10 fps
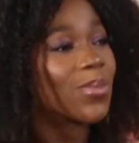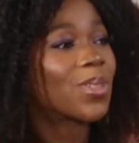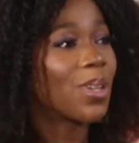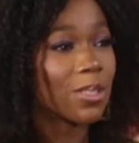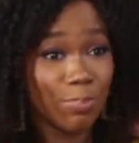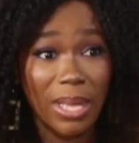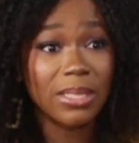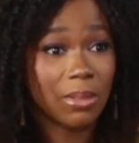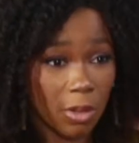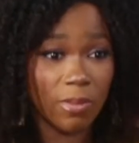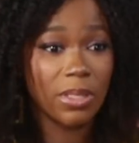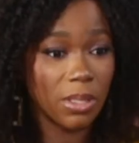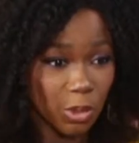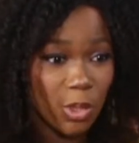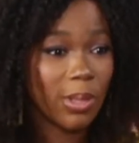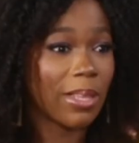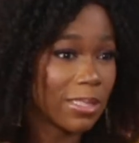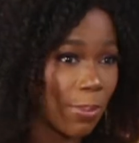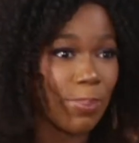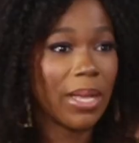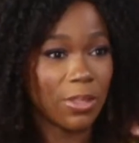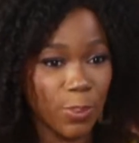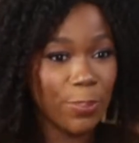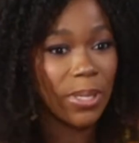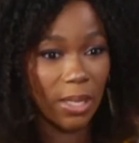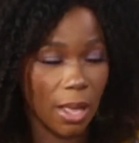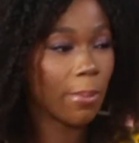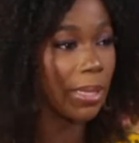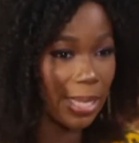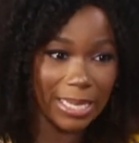because buzz, obviously, we know there's a buzz, people are coming, they're